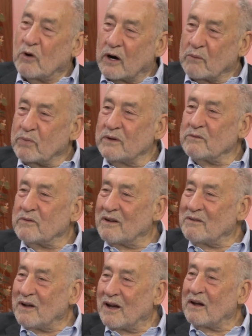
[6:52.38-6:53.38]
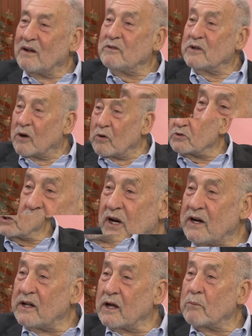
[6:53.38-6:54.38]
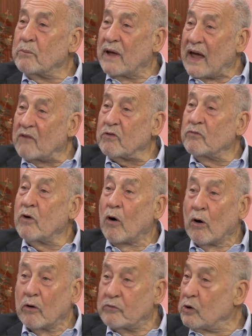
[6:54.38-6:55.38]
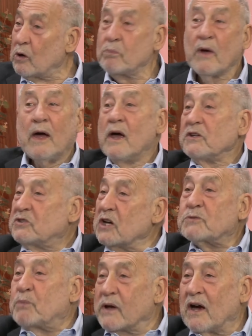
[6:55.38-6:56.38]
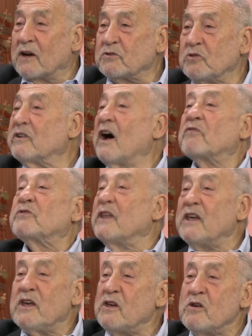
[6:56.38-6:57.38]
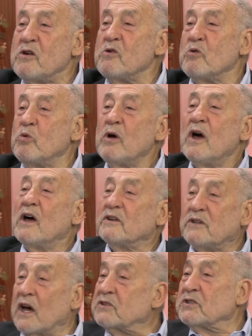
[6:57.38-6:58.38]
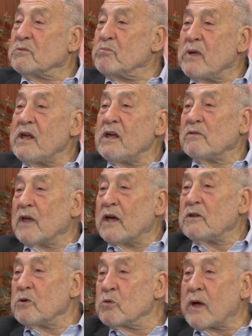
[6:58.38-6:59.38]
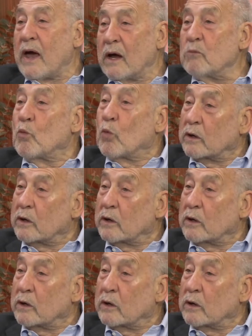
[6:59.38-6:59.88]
Europe in negotiating on behalf of all of Europe. Just because you left the EU doesn't mean that you can't